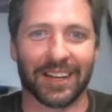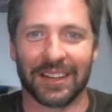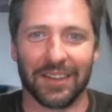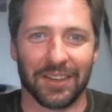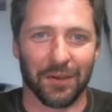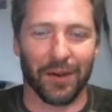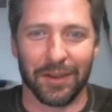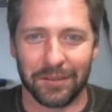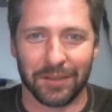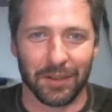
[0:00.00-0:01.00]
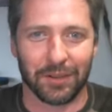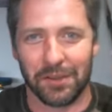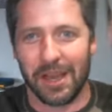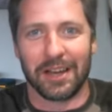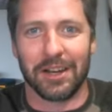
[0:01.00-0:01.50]
Like you
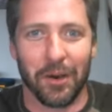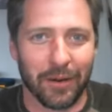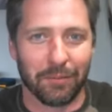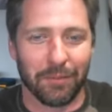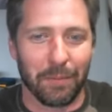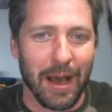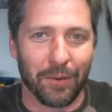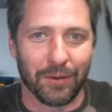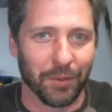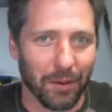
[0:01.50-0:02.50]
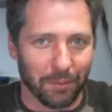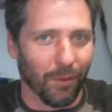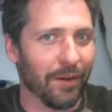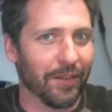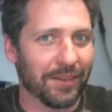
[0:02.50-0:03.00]
kind of know what I'm about. You want
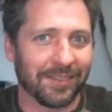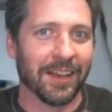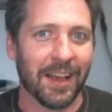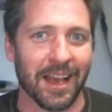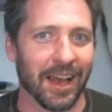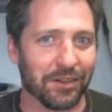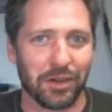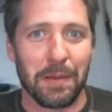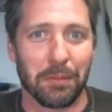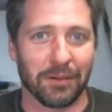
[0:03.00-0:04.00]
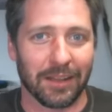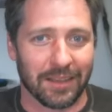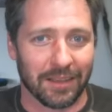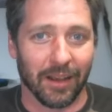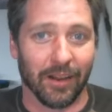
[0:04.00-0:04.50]
more of this? And 2 people were
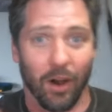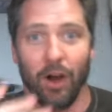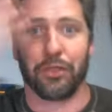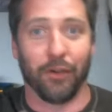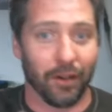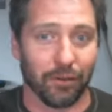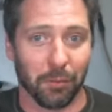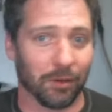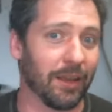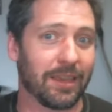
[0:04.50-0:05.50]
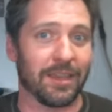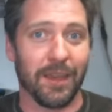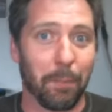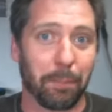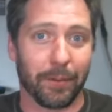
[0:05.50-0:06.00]
like, or all 3 of them were like,
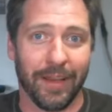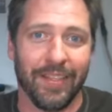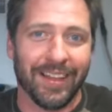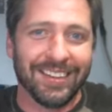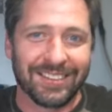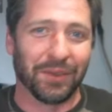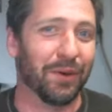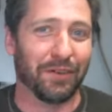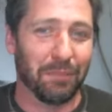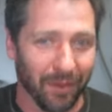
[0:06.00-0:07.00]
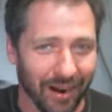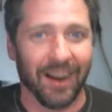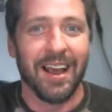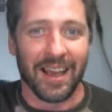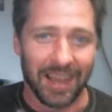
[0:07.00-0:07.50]
yep. And then 2 of them
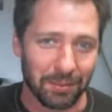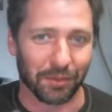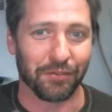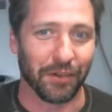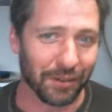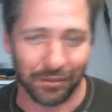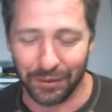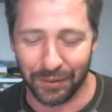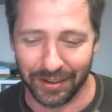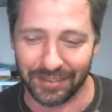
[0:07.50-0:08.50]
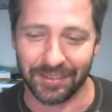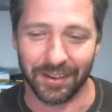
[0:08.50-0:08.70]
were able to follow through on it.